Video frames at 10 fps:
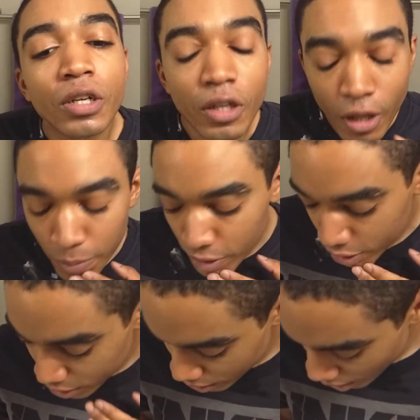That being
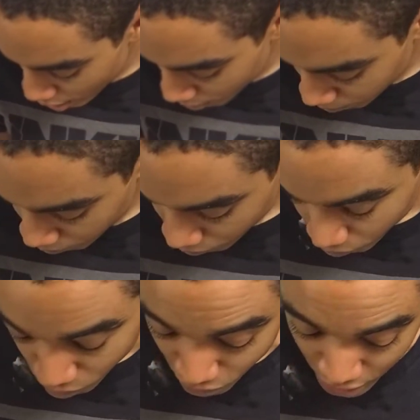said,
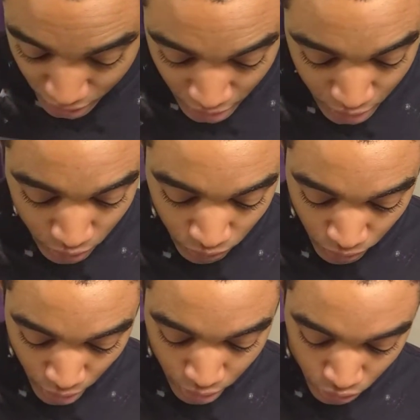the scent is
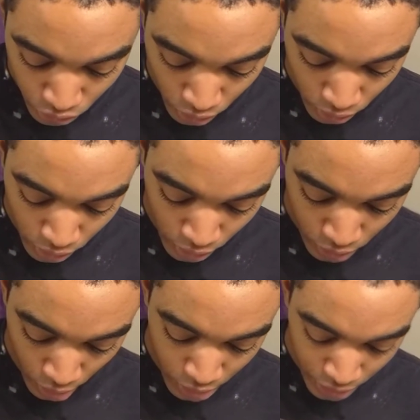very strong on
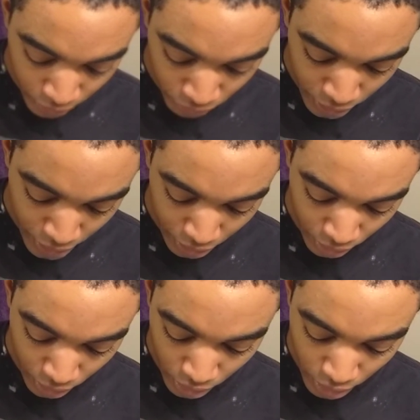this. I definitely get the
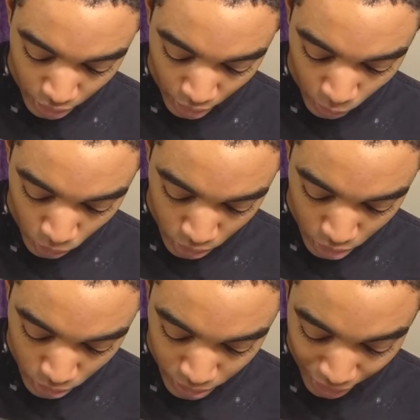honey and wood
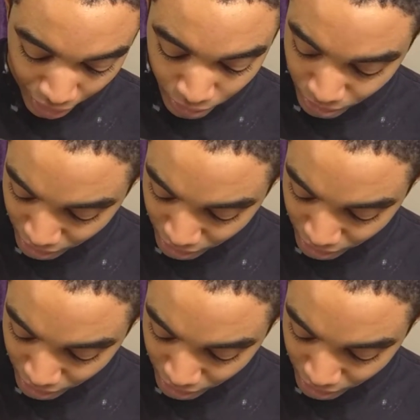notes. I don't